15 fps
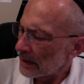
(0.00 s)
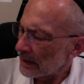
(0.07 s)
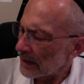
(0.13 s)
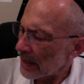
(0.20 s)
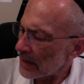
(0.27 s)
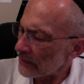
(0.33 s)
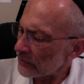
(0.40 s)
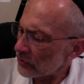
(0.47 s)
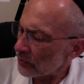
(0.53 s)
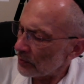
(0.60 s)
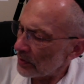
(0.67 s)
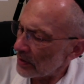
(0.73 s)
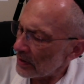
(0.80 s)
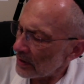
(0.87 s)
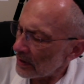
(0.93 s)
They used to
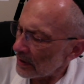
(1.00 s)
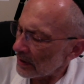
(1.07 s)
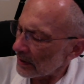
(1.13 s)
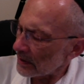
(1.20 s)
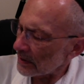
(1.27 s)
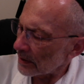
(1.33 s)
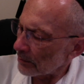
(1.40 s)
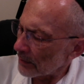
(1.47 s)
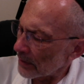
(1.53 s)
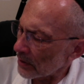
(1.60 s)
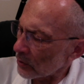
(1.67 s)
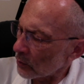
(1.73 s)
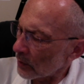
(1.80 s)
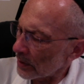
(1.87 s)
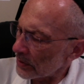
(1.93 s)
be, the
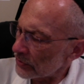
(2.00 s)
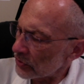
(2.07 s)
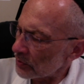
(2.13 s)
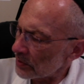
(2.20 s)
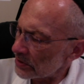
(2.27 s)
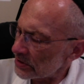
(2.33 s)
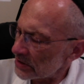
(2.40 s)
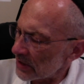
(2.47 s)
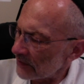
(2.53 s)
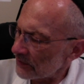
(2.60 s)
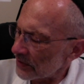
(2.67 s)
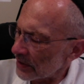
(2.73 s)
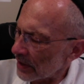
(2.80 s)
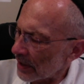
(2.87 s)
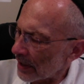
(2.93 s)
middle one used to be
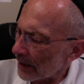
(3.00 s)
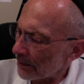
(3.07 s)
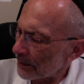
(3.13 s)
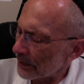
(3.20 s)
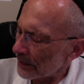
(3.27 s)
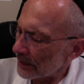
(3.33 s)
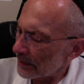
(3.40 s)
shifted up,